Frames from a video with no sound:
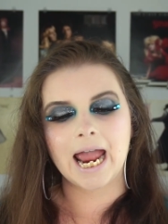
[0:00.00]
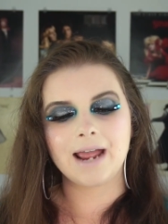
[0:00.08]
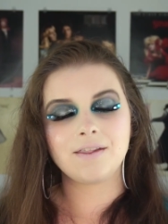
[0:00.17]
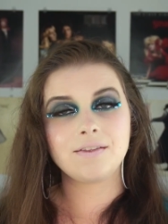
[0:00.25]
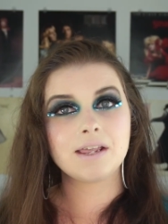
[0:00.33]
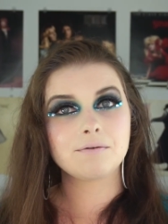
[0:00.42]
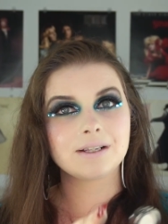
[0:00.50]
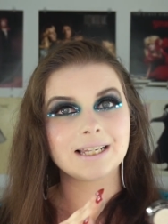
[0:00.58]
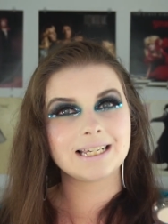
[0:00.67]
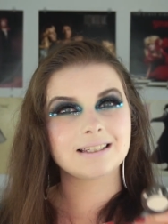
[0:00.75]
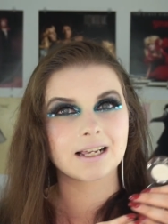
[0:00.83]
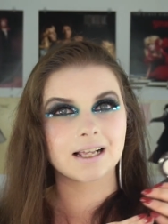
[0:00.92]
And then they
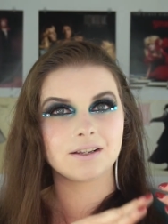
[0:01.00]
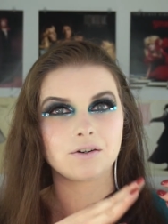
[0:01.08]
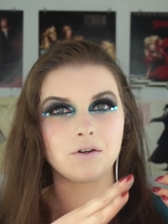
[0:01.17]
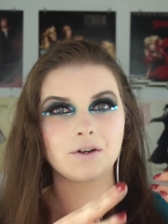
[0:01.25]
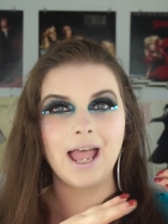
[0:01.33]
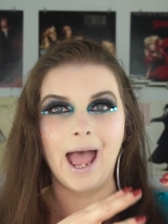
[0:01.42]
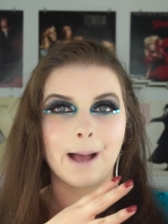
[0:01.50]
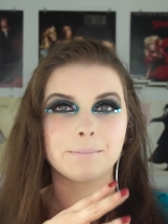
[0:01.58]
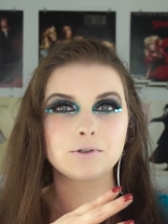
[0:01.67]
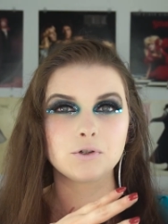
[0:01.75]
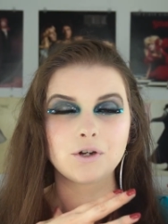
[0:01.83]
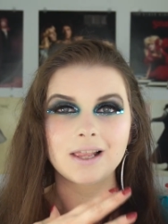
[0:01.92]
released like a little
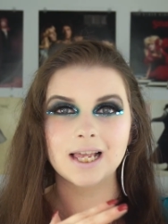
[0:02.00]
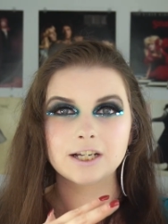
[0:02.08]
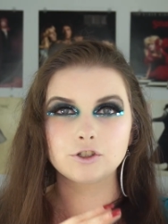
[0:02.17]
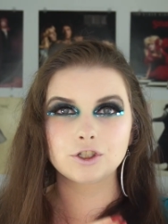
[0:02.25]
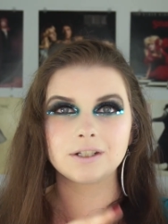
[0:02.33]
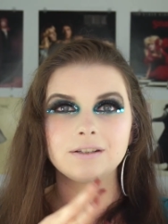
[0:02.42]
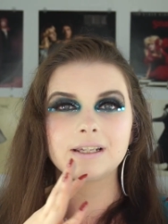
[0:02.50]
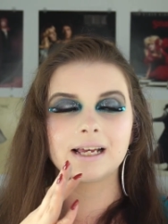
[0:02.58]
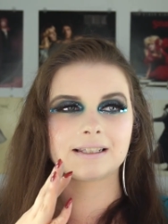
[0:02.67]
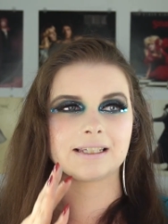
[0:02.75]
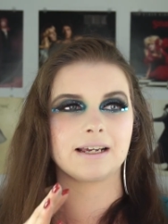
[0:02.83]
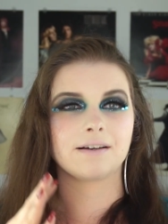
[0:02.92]
capsule collection
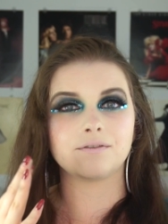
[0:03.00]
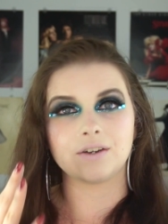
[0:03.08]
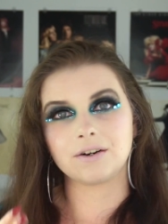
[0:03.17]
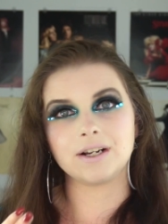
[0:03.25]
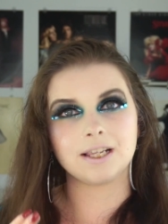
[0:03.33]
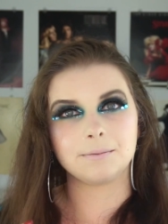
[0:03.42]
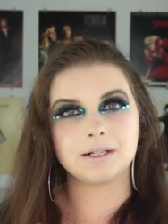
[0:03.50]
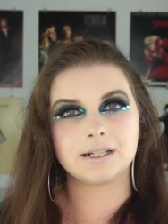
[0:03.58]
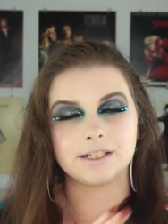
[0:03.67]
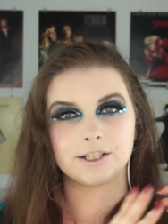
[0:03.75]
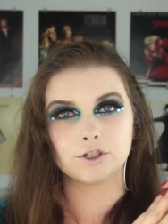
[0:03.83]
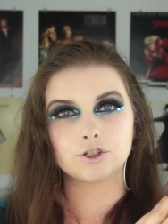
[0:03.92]
that's like very
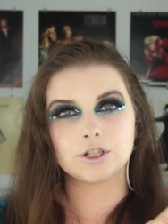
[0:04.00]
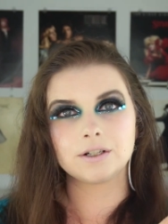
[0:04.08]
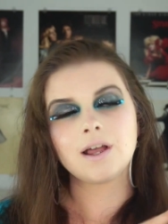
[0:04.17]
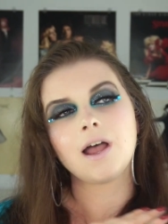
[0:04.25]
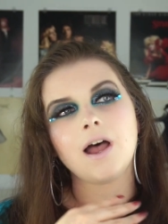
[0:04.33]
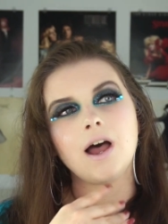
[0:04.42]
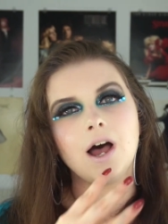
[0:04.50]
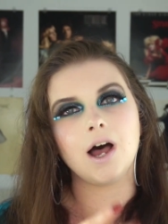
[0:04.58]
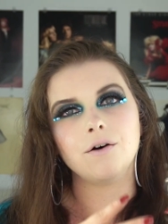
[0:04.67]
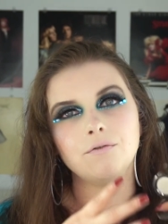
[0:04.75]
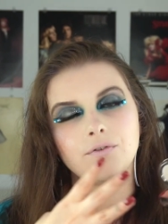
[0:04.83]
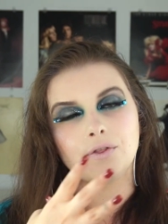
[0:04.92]
limited edition
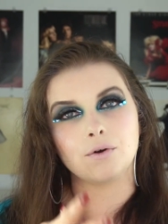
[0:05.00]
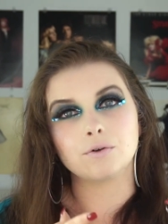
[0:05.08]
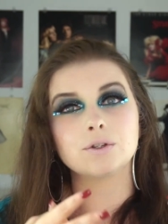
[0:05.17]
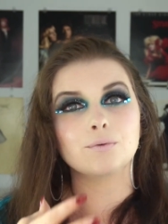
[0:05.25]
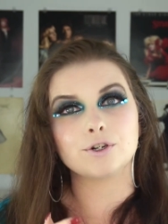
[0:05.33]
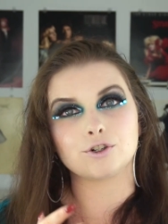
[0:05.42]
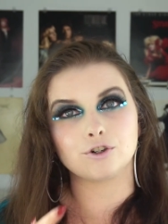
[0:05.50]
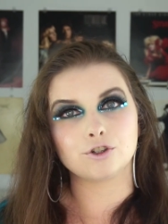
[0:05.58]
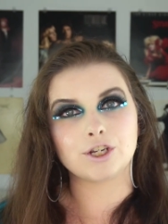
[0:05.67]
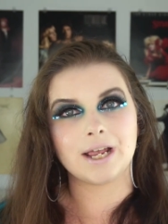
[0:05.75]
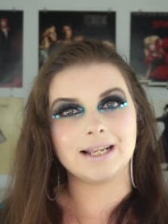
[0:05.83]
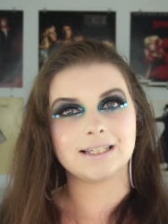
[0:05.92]
of those original
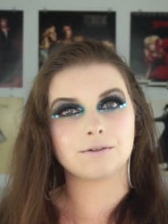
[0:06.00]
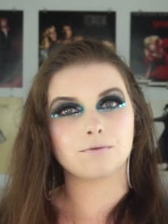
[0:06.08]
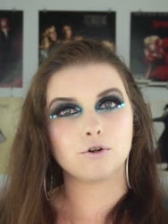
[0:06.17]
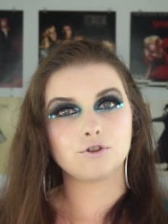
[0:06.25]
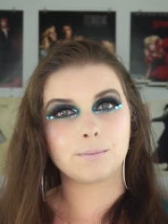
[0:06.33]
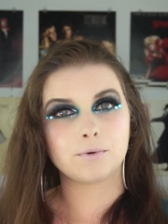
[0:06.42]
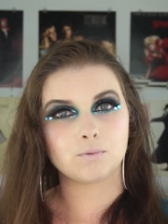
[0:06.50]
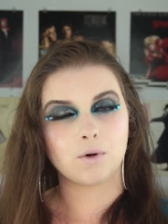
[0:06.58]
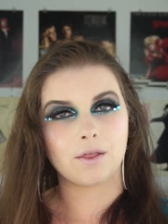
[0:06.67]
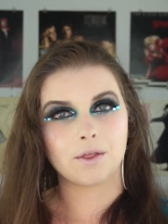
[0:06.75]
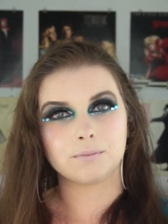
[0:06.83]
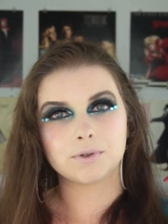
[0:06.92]
shades. And Road Stripe was
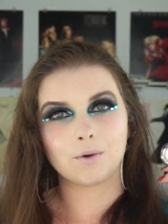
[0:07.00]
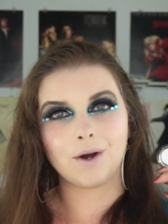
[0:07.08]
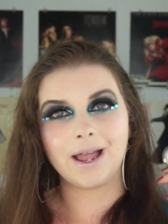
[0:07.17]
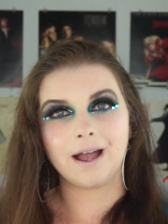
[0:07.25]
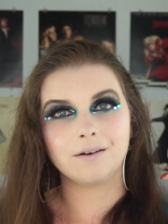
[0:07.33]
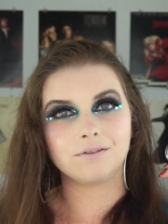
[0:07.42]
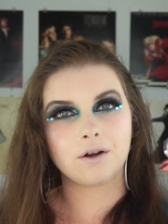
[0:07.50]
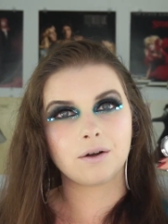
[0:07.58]
one of them. So I have